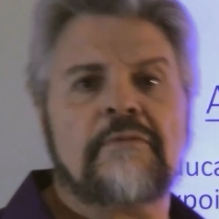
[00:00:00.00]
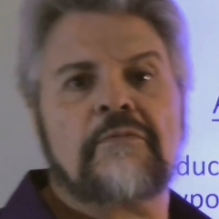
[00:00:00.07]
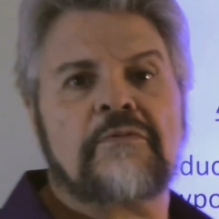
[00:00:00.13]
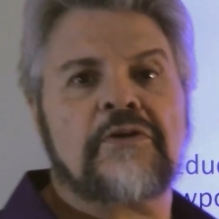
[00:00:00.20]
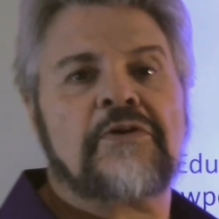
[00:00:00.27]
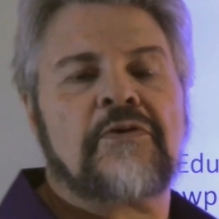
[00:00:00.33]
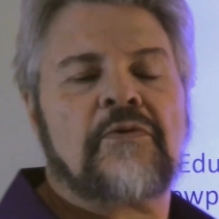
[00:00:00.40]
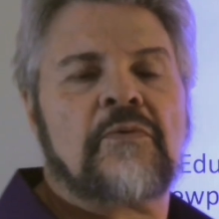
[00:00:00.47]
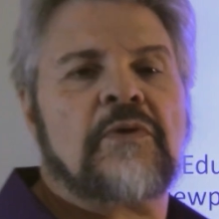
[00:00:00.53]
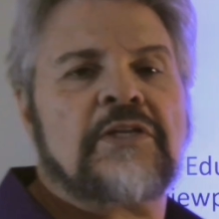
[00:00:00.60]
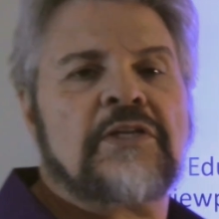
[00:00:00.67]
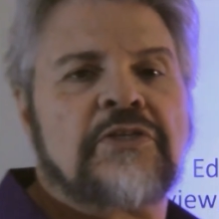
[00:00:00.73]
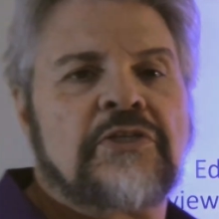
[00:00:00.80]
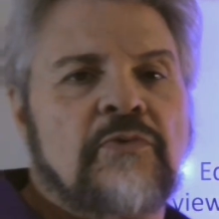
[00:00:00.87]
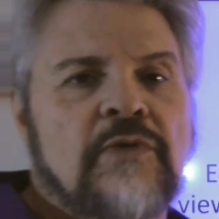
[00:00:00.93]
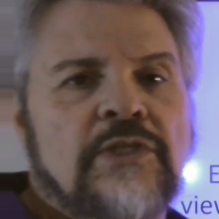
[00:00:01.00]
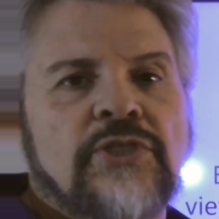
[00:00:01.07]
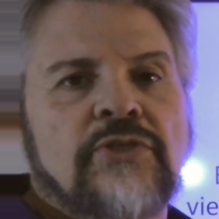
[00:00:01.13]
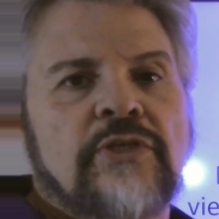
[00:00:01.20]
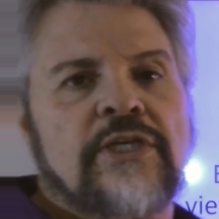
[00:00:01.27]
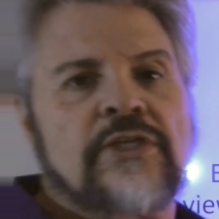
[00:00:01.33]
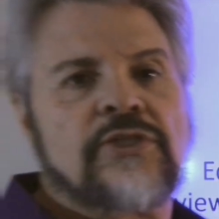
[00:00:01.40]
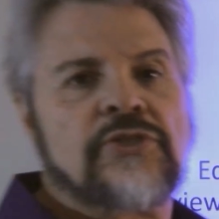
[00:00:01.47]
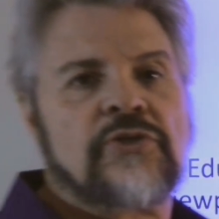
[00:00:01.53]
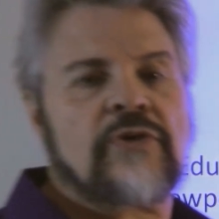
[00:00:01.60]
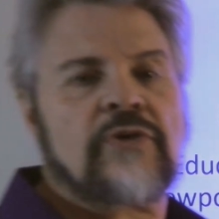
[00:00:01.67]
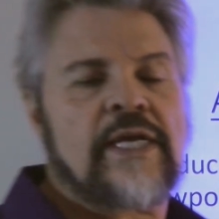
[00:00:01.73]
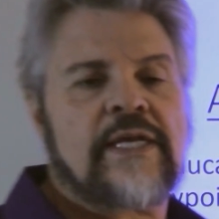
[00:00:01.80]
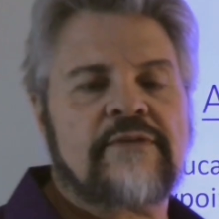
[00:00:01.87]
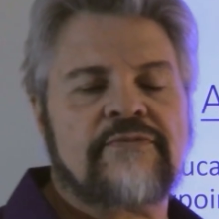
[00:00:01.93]
once you get your
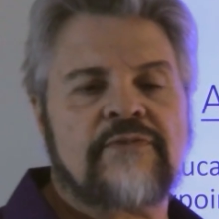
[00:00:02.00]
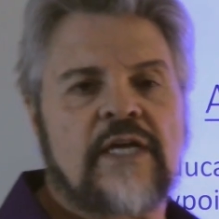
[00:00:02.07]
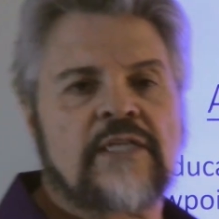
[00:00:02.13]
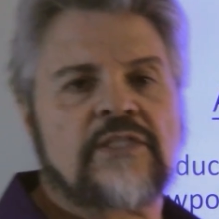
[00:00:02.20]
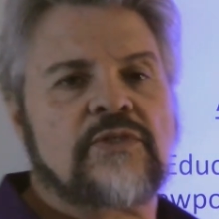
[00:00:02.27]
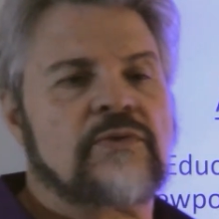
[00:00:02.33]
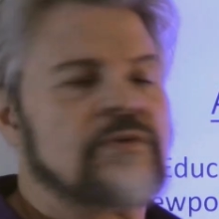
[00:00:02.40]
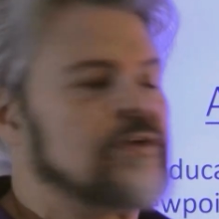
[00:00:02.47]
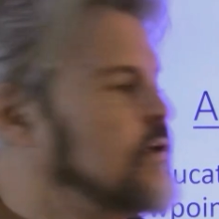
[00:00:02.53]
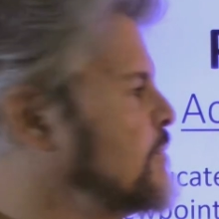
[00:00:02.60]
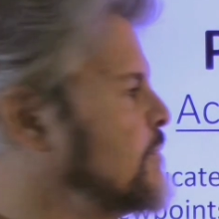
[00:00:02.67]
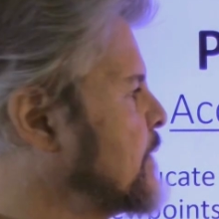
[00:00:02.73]
grade, if not sooner.